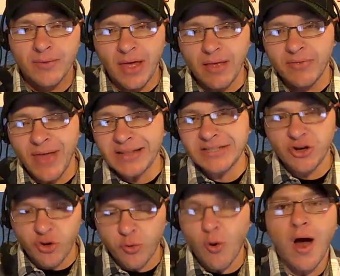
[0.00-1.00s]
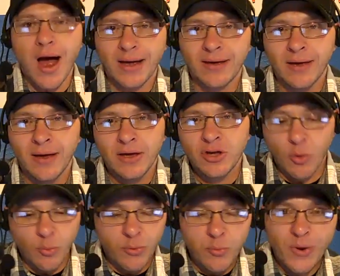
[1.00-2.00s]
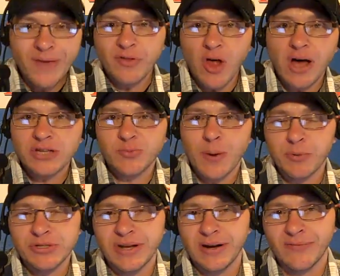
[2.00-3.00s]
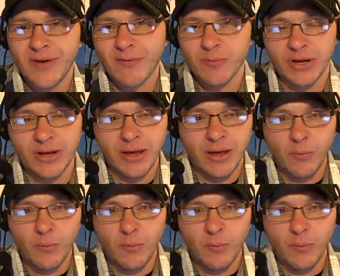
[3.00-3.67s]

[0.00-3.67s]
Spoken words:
That's a crock. You know, we've lost representative government.